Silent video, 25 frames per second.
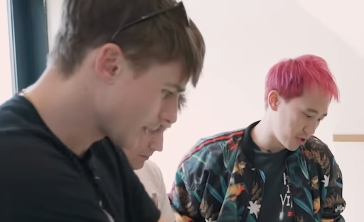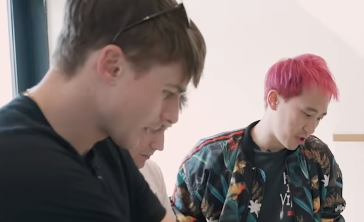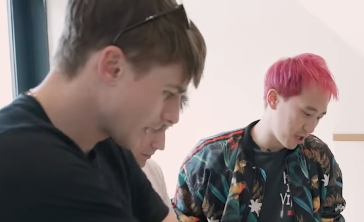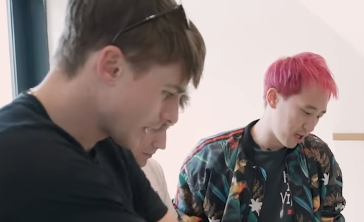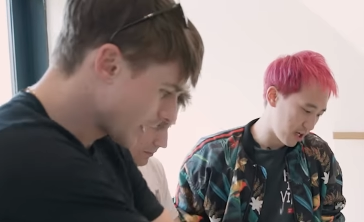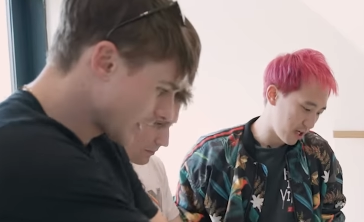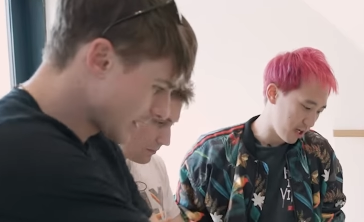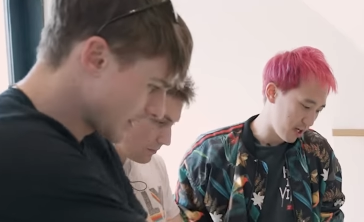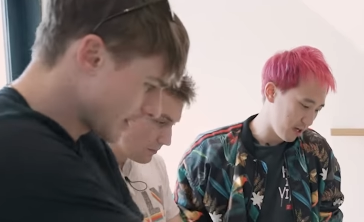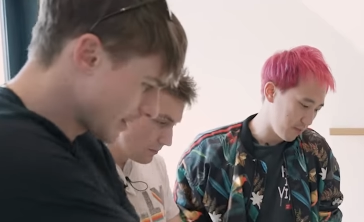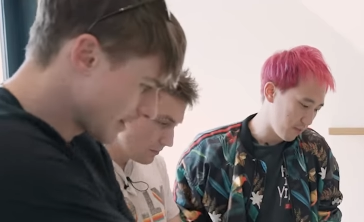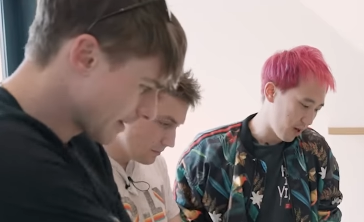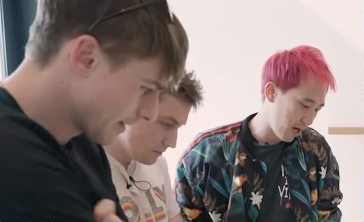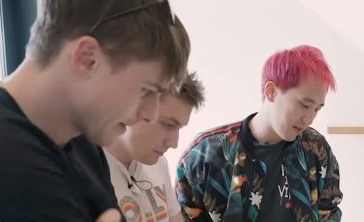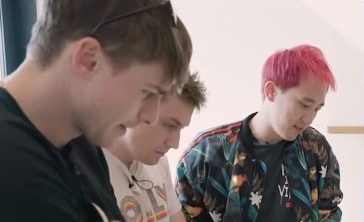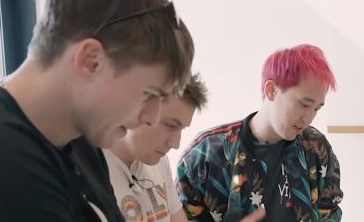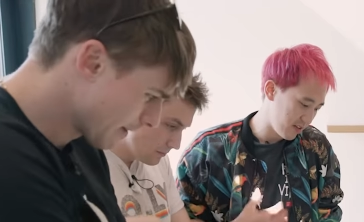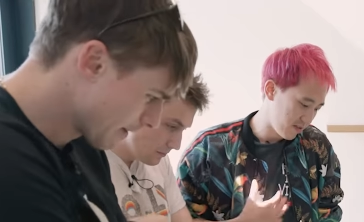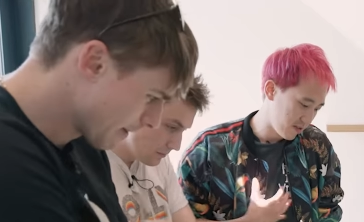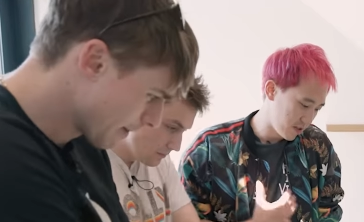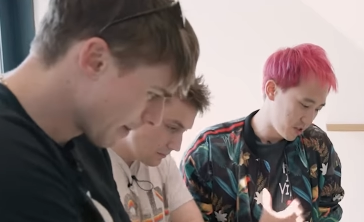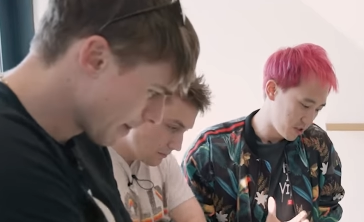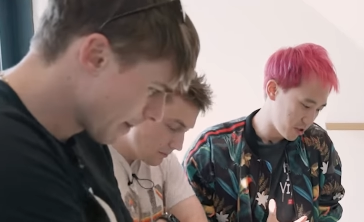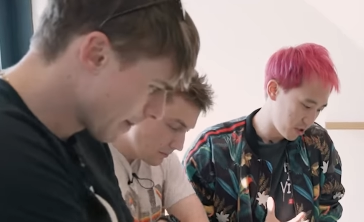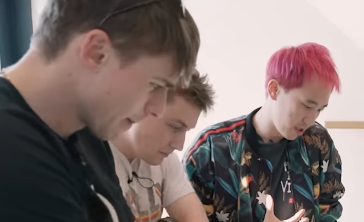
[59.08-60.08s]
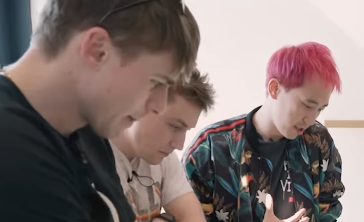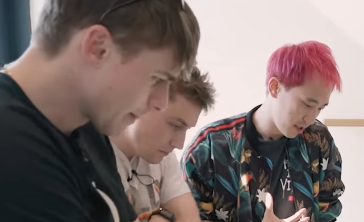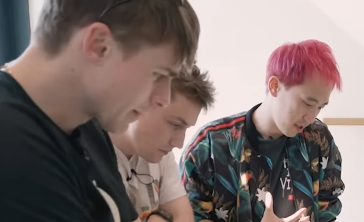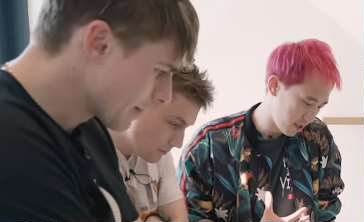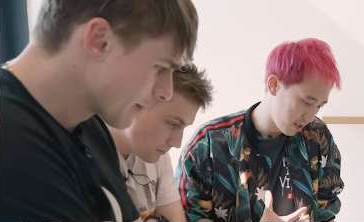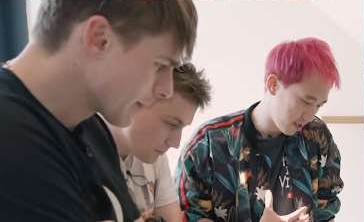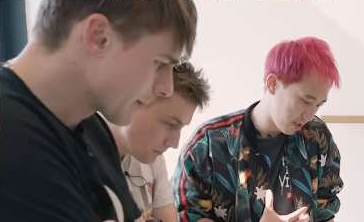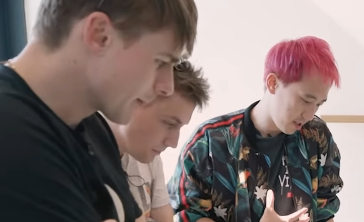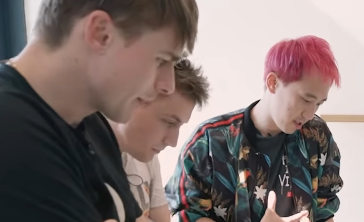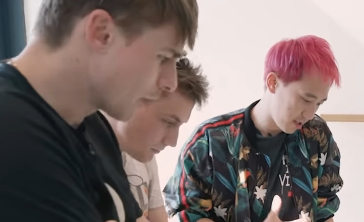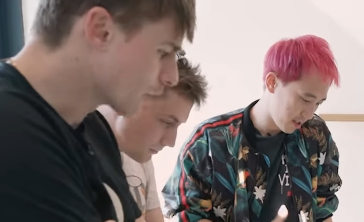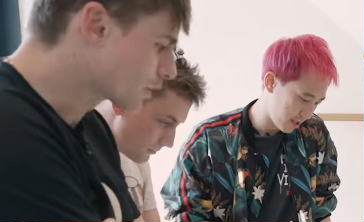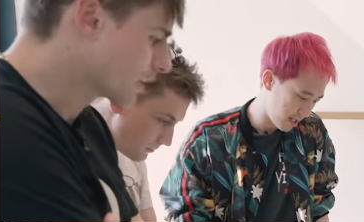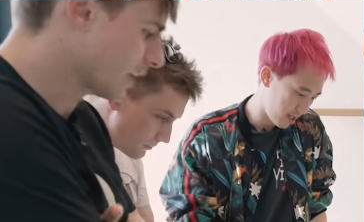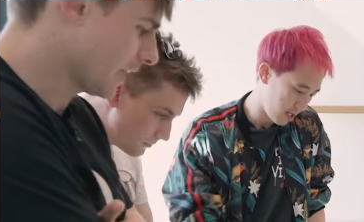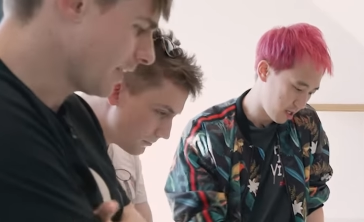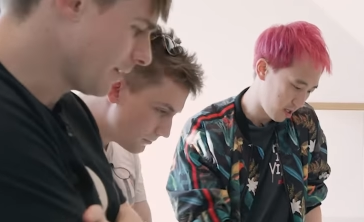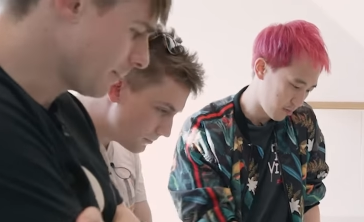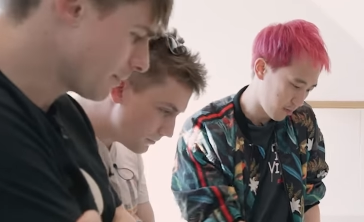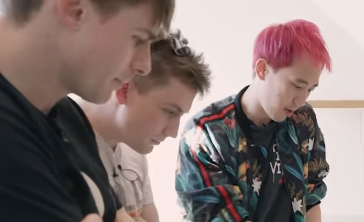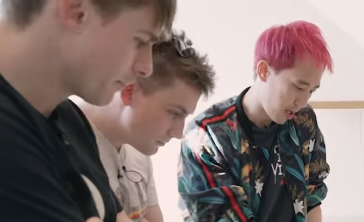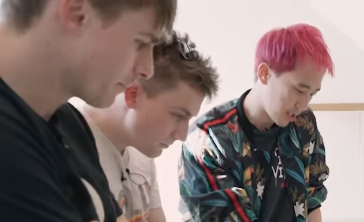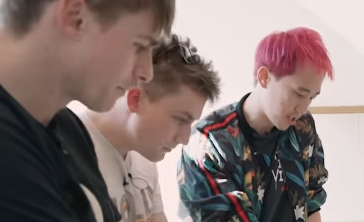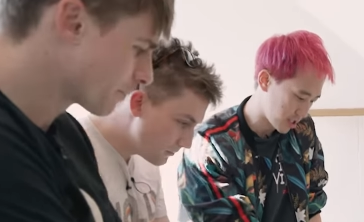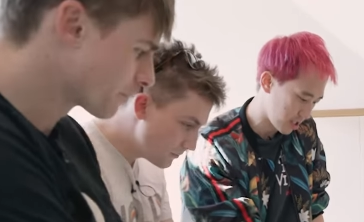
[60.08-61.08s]
Speaker 1: try my favorite drink, the okay.
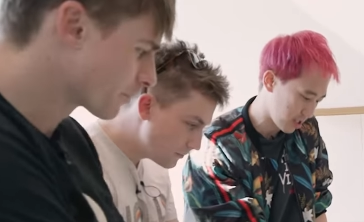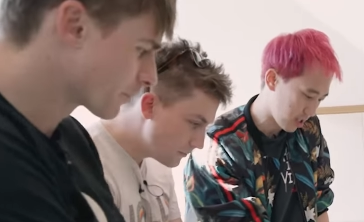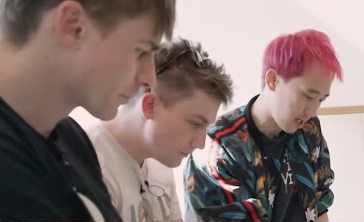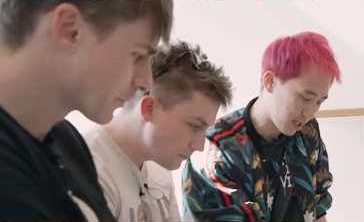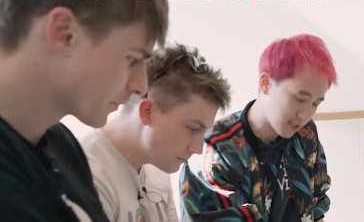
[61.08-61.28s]
carrot matcha